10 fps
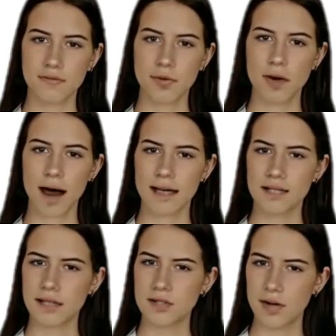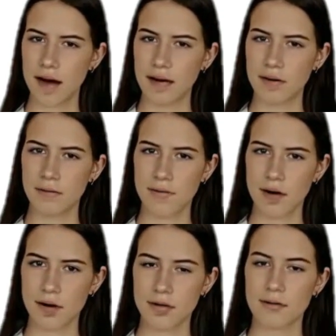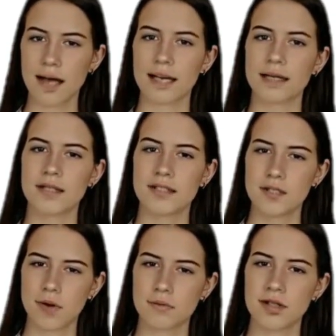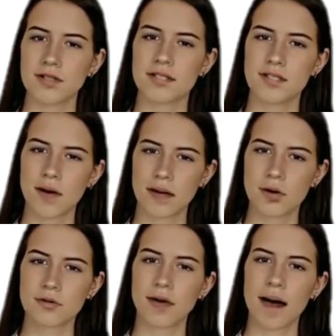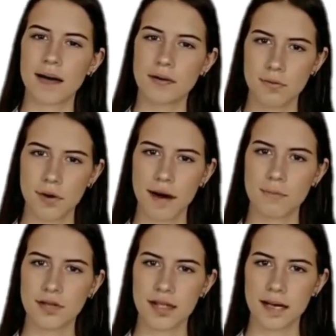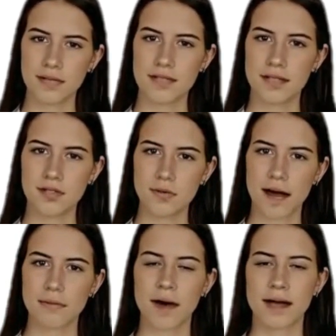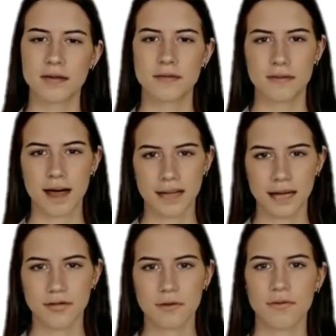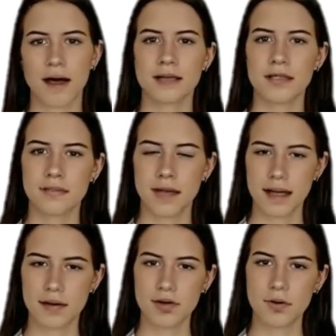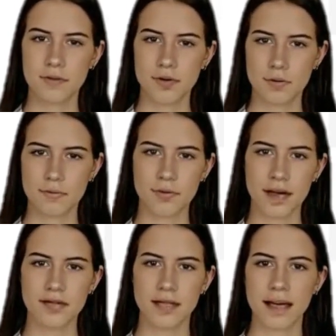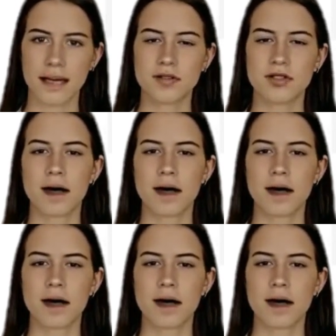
full access trial. Follow the link in the description to start your trial. Remember to hit the subscribe button, and if you find this video useful, please like and